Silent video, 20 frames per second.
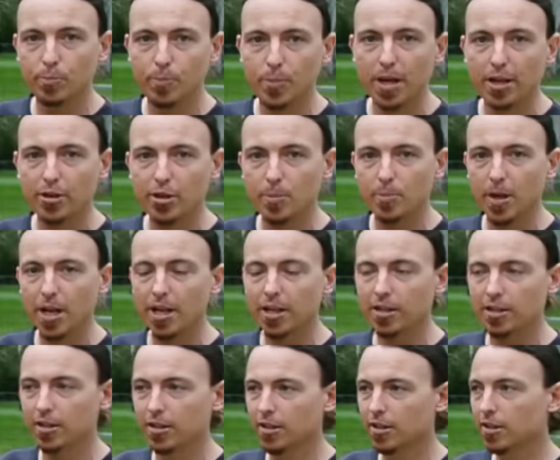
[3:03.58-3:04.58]
battery
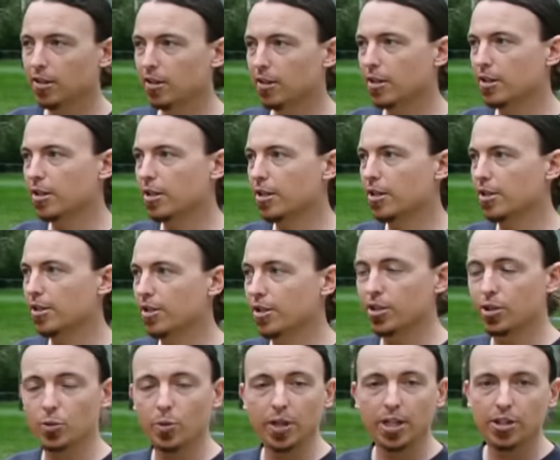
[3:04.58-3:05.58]
pack. It's
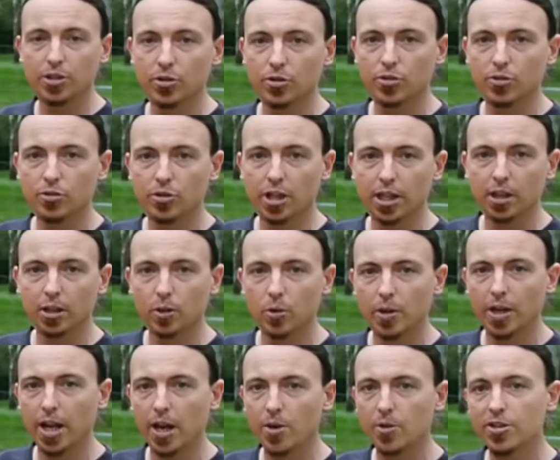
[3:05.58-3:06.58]
22
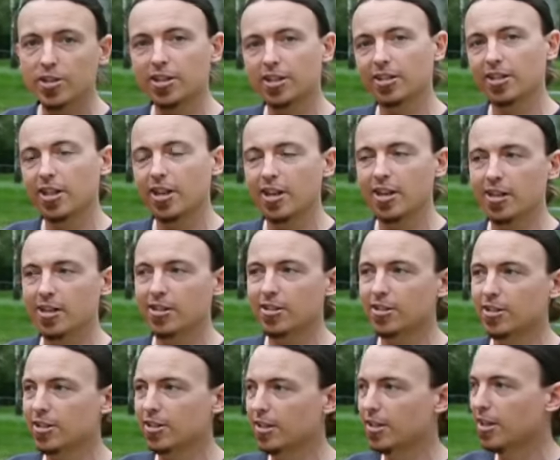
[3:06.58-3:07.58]
kilowatt hours,
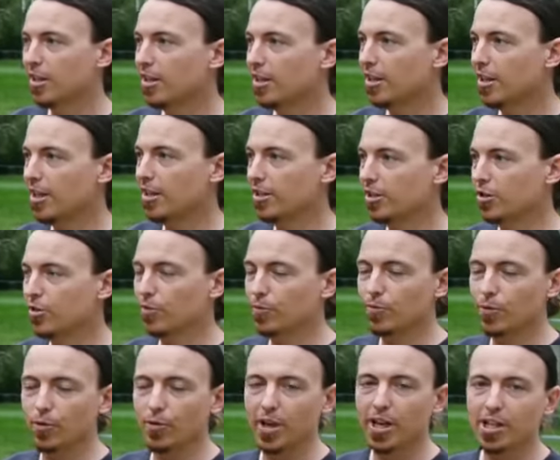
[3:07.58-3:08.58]
and that's good
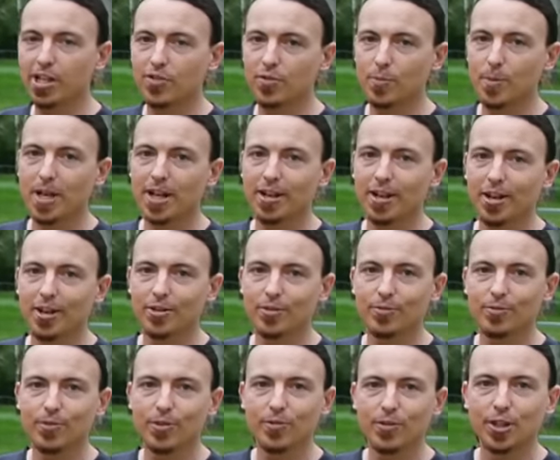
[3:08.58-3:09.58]
for a range of about
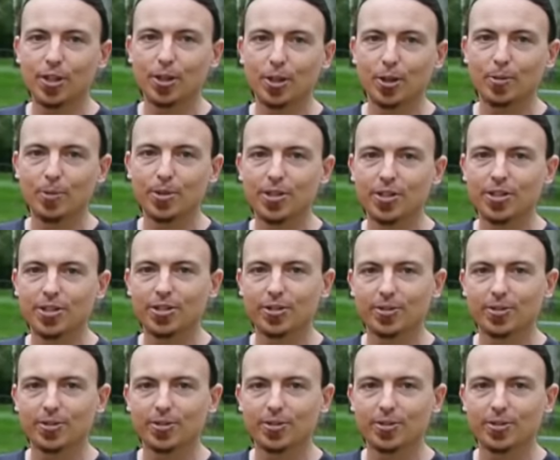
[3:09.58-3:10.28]
150 kilometers.